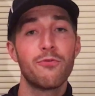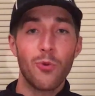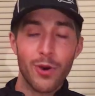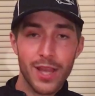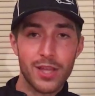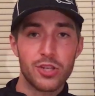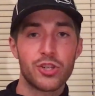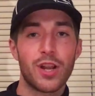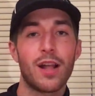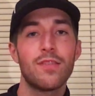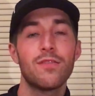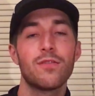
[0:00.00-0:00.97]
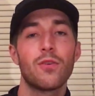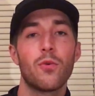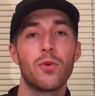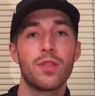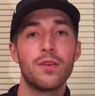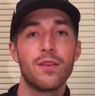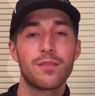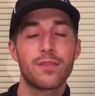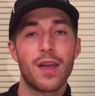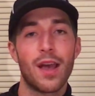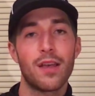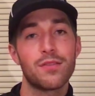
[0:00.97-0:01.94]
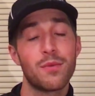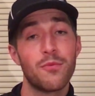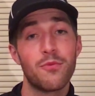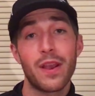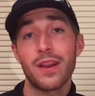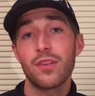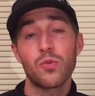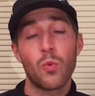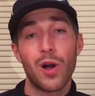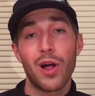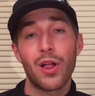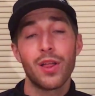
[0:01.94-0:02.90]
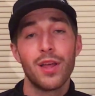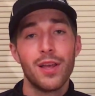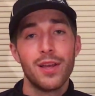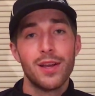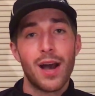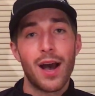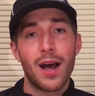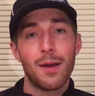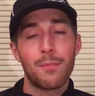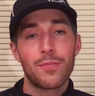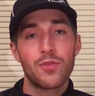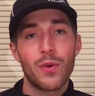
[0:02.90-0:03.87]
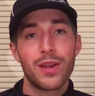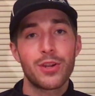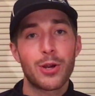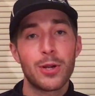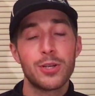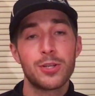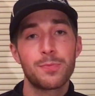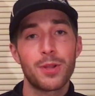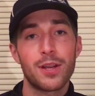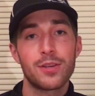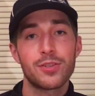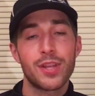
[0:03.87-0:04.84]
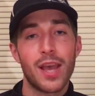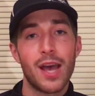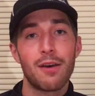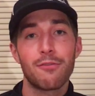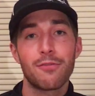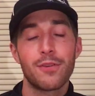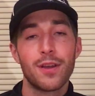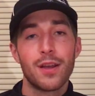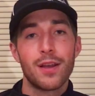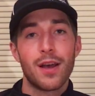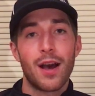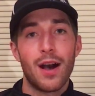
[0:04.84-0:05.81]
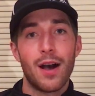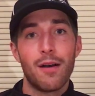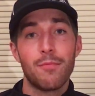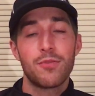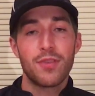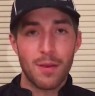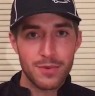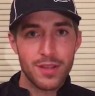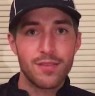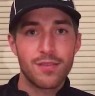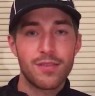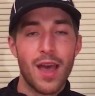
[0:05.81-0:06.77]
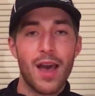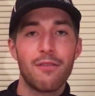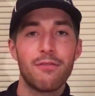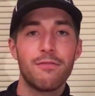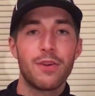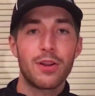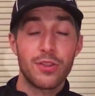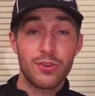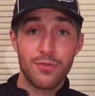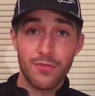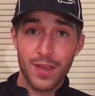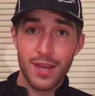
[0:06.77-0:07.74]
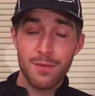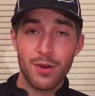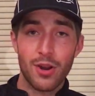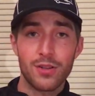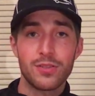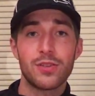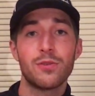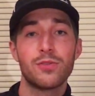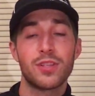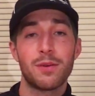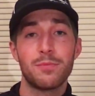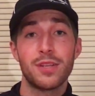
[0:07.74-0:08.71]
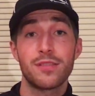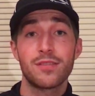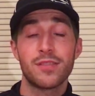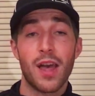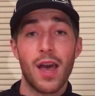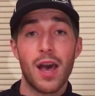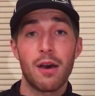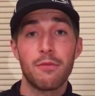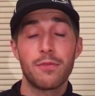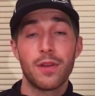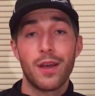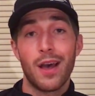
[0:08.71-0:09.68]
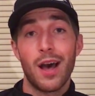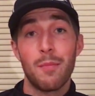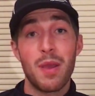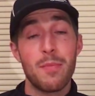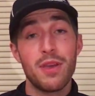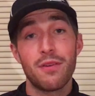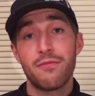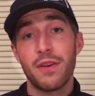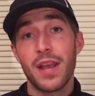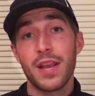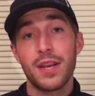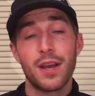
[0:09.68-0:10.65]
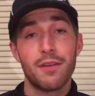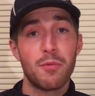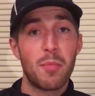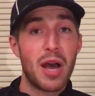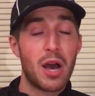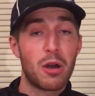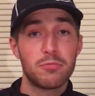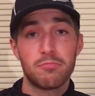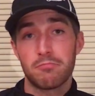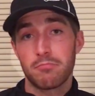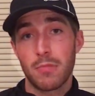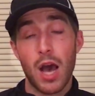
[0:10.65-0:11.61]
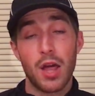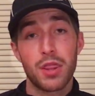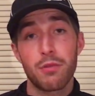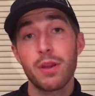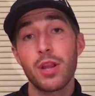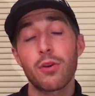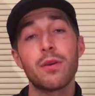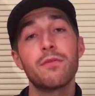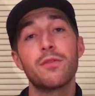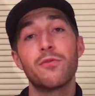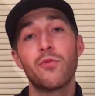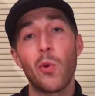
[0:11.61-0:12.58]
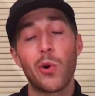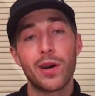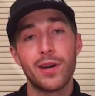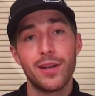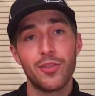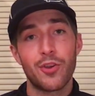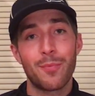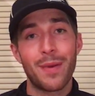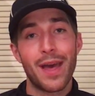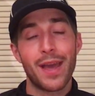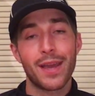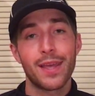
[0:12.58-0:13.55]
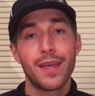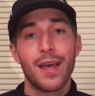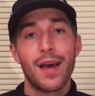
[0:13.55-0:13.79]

forehand shots with a disc that has some fade as well. So I encourage players to have some discs that have very little fade, but also some discs that have maybe a fade of about 3 or even 4 in their bag